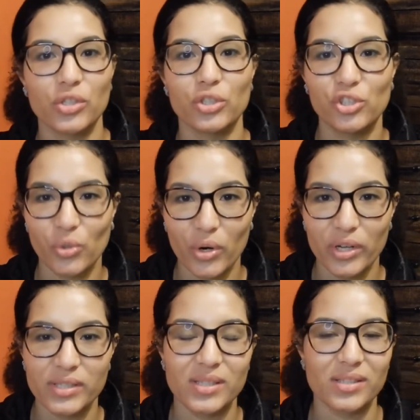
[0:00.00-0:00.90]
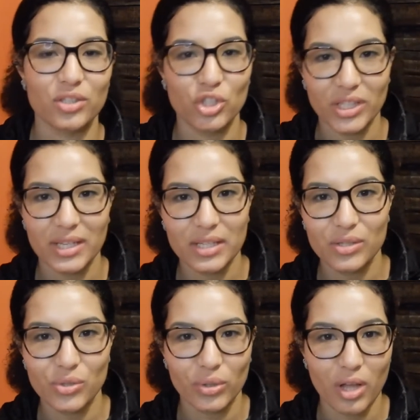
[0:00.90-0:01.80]
your shorts,
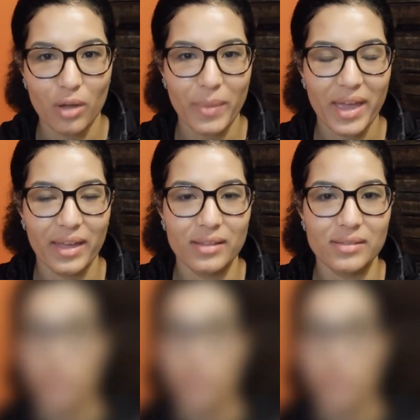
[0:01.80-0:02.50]
jeans or long pants,